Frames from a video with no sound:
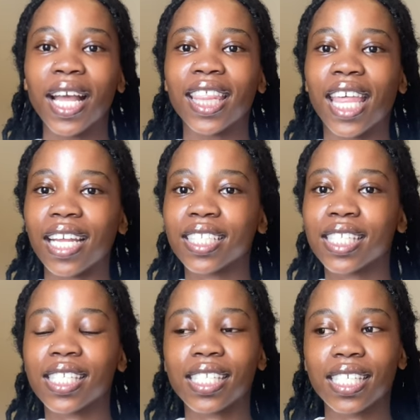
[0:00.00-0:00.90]
that
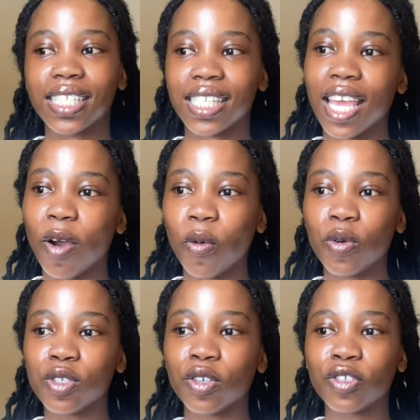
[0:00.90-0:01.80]

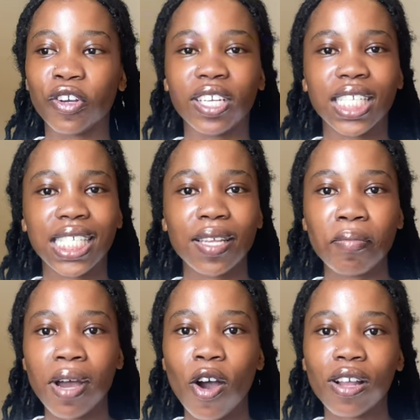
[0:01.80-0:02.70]
Siakuzo during
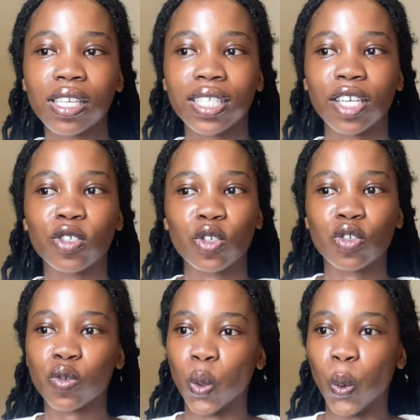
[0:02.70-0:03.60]
December holidays,
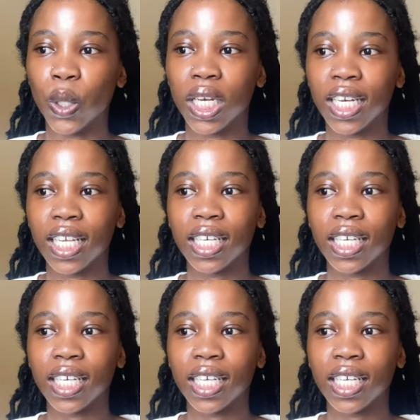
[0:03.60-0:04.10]
June,